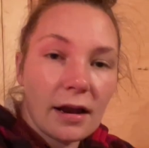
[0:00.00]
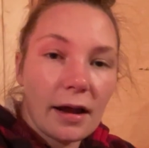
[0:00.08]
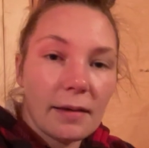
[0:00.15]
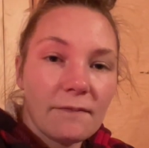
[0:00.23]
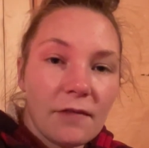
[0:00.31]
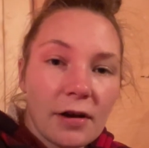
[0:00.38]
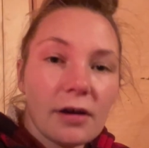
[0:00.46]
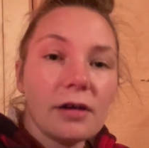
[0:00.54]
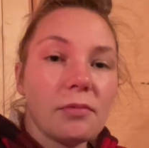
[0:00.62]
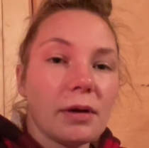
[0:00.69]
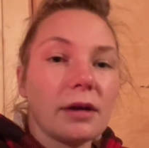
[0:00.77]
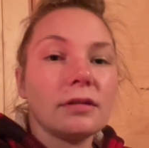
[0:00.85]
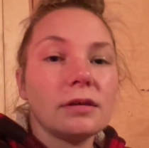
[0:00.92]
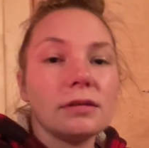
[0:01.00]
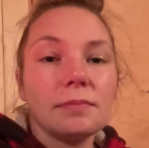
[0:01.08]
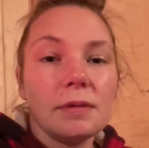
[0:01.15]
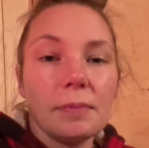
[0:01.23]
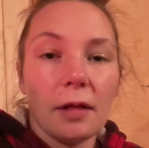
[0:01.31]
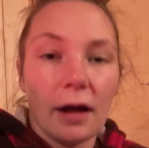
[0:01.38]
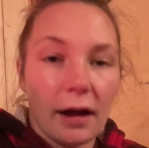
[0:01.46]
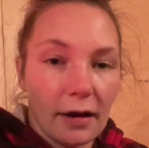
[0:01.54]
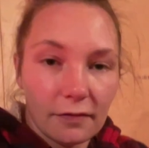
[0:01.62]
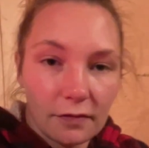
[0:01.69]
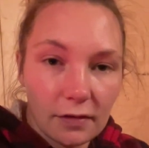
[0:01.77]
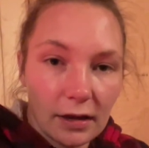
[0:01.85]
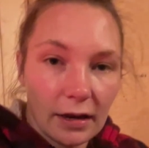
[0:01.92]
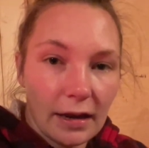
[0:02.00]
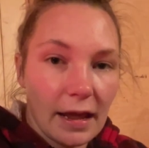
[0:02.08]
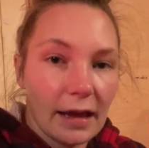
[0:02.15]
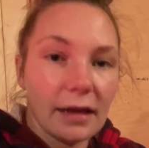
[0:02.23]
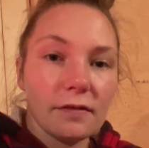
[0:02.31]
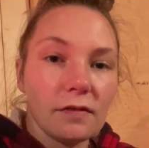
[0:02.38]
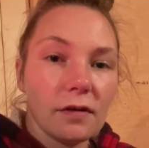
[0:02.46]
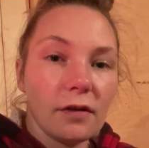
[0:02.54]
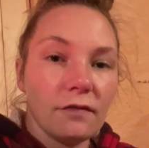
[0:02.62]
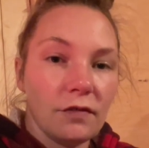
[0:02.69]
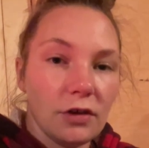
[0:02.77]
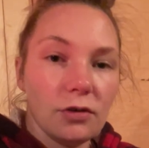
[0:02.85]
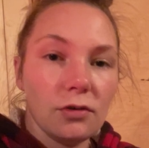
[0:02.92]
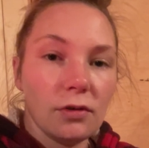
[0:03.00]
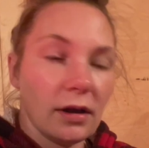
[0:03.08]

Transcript: I'm very aware that people have a negative view,